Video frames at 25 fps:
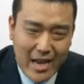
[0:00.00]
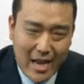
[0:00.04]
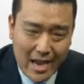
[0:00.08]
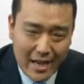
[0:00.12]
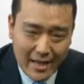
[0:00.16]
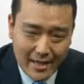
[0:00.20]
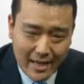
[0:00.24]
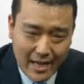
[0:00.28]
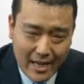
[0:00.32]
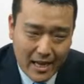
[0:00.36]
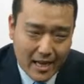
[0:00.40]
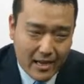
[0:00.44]

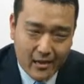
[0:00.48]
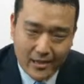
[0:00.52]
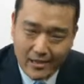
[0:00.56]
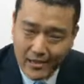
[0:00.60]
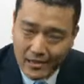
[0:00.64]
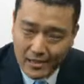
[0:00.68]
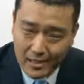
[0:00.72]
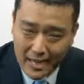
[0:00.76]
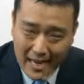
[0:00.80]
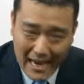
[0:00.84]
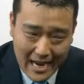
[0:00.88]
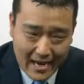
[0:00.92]
And again,
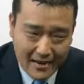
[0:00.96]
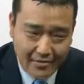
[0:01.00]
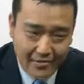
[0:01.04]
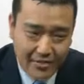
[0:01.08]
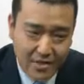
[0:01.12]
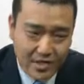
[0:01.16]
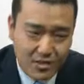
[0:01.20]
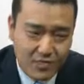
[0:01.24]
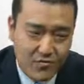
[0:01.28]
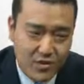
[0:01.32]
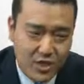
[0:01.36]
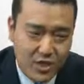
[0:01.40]
out of
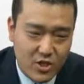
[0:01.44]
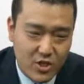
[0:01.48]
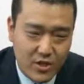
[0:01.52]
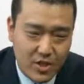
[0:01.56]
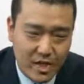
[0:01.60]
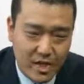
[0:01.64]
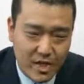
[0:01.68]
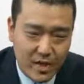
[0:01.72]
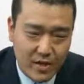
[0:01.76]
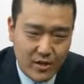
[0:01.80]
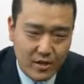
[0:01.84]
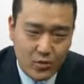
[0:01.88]
this region
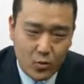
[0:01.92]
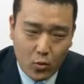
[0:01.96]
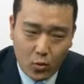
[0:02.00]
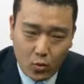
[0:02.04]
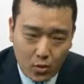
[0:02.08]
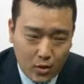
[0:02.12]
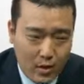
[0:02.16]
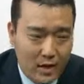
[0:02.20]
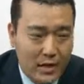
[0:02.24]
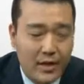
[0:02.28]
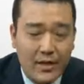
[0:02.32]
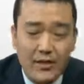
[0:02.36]
here,
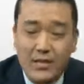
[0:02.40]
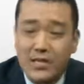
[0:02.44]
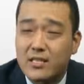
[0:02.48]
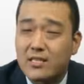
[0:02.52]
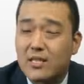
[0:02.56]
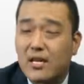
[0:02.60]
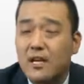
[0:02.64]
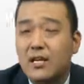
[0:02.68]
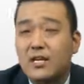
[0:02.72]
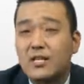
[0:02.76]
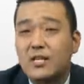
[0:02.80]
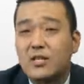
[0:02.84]
or
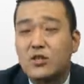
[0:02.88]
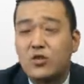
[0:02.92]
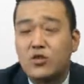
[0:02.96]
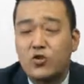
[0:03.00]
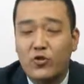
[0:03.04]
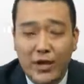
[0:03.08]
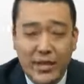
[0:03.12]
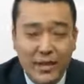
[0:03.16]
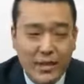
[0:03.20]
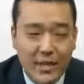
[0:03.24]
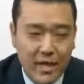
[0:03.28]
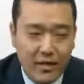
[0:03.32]
this
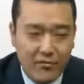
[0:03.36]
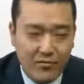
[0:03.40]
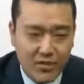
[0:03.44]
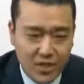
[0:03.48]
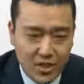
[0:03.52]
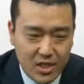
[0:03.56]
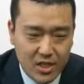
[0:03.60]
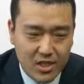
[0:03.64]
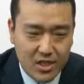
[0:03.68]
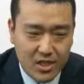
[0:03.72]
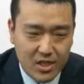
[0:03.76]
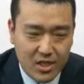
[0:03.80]
trendline
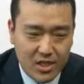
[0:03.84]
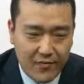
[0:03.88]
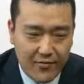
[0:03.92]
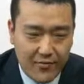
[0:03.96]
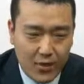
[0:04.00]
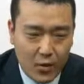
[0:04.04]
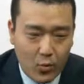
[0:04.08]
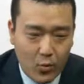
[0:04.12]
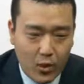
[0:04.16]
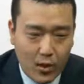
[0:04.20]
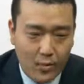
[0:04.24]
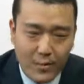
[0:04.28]
resistance, if
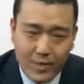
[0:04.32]
you will.